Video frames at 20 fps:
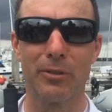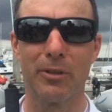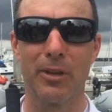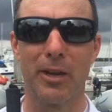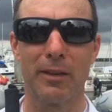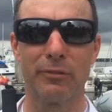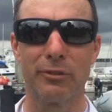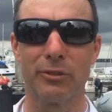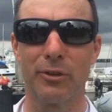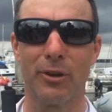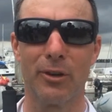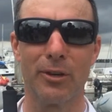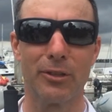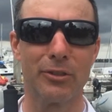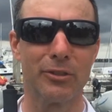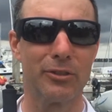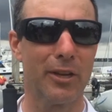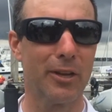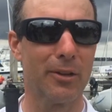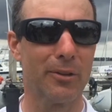I started
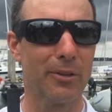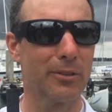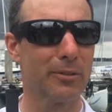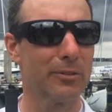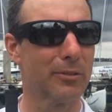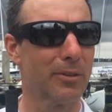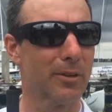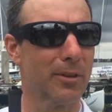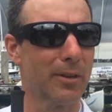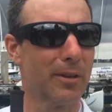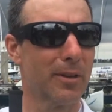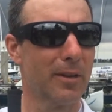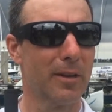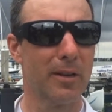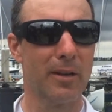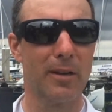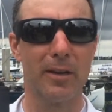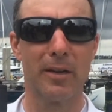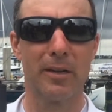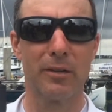sailing
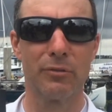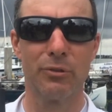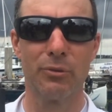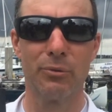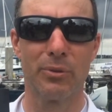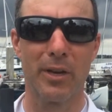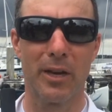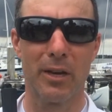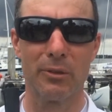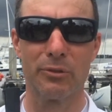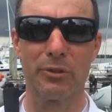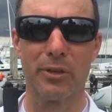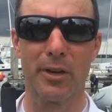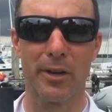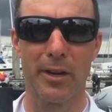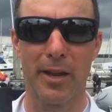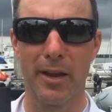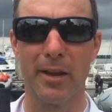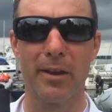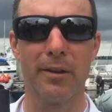in
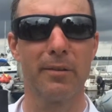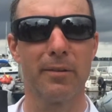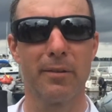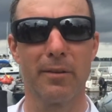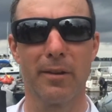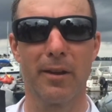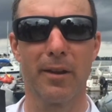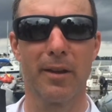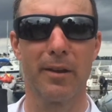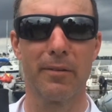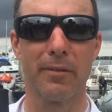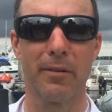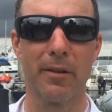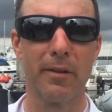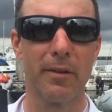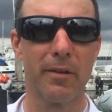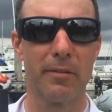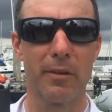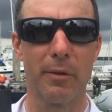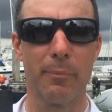2008.
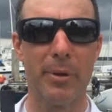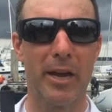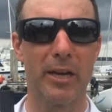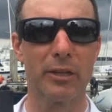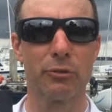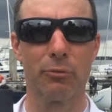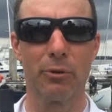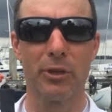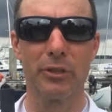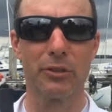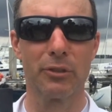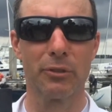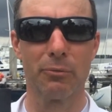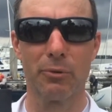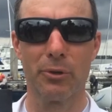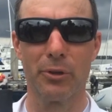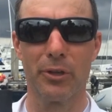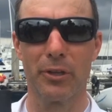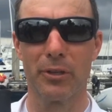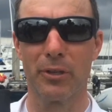And the match racing
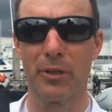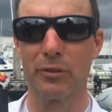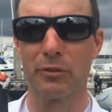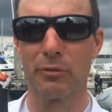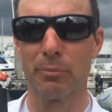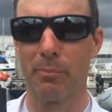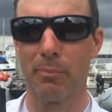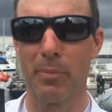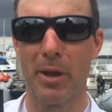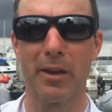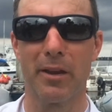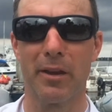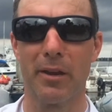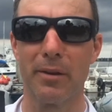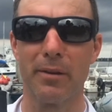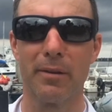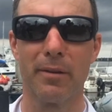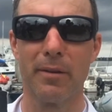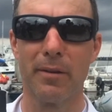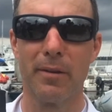really does make it.
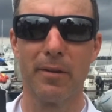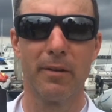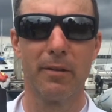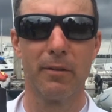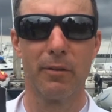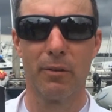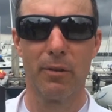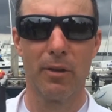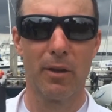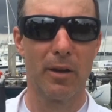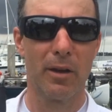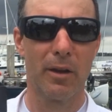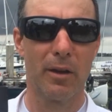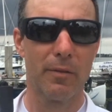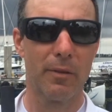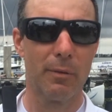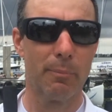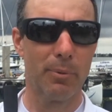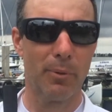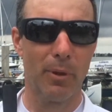
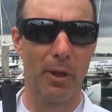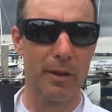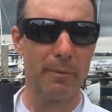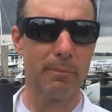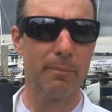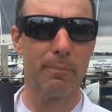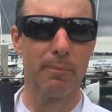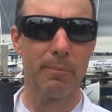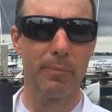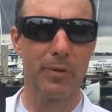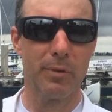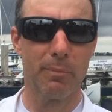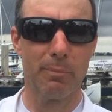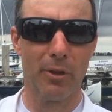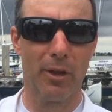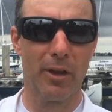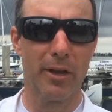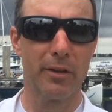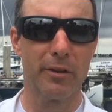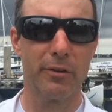The
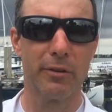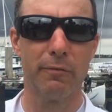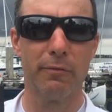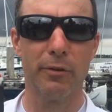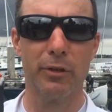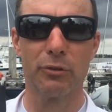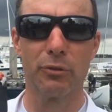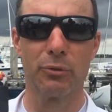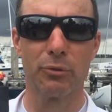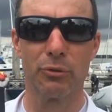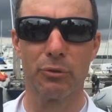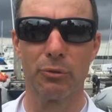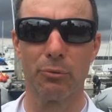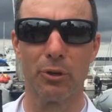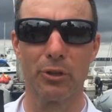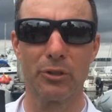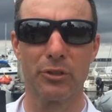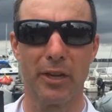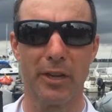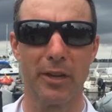blind individuals who
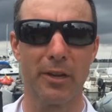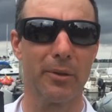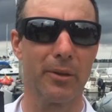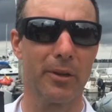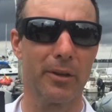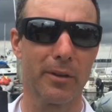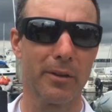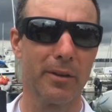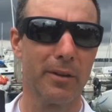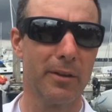are sailing